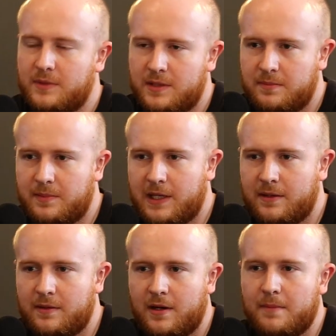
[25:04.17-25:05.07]
With the
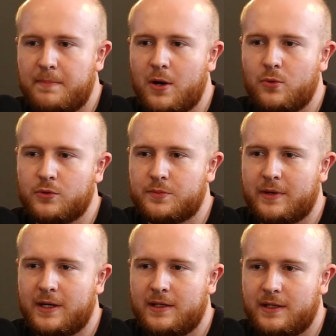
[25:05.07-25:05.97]
big, like, bold
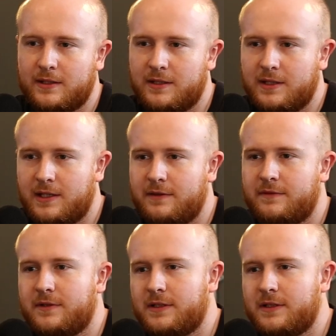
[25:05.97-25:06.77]
branding that they have.